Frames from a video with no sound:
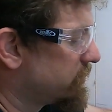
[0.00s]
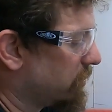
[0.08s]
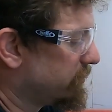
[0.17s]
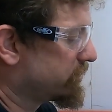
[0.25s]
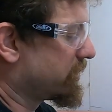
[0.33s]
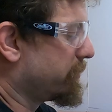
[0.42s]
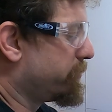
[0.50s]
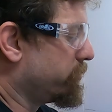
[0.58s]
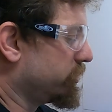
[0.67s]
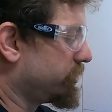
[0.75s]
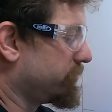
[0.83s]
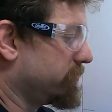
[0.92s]
So I'm just gonna
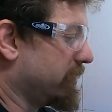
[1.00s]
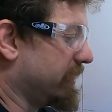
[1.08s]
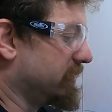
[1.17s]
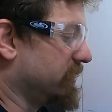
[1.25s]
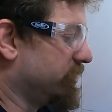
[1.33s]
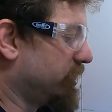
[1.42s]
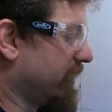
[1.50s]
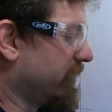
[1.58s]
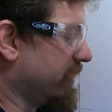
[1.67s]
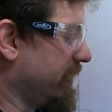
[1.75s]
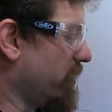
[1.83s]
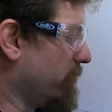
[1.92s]
push nice and
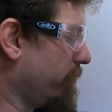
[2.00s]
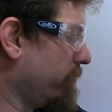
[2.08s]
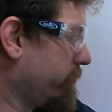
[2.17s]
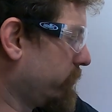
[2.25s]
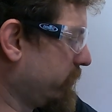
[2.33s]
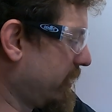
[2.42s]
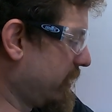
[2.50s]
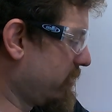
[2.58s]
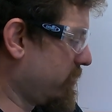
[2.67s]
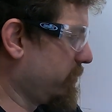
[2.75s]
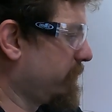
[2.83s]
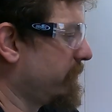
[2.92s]
gently up
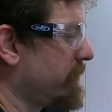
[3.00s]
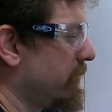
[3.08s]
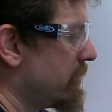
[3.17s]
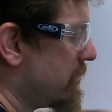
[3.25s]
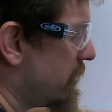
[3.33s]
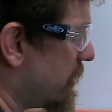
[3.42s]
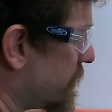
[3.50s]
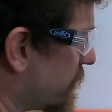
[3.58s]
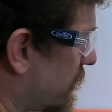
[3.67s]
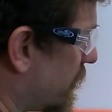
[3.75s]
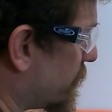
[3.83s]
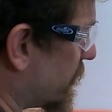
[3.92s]
there.
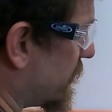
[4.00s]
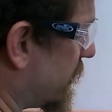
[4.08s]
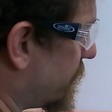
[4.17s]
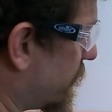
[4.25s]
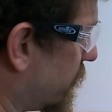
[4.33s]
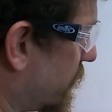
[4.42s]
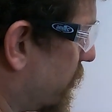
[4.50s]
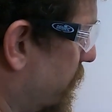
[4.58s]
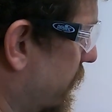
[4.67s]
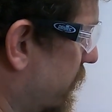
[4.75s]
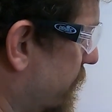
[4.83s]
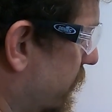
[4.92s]
Then I'm gonna give it a little
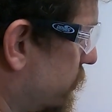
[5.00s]
bit of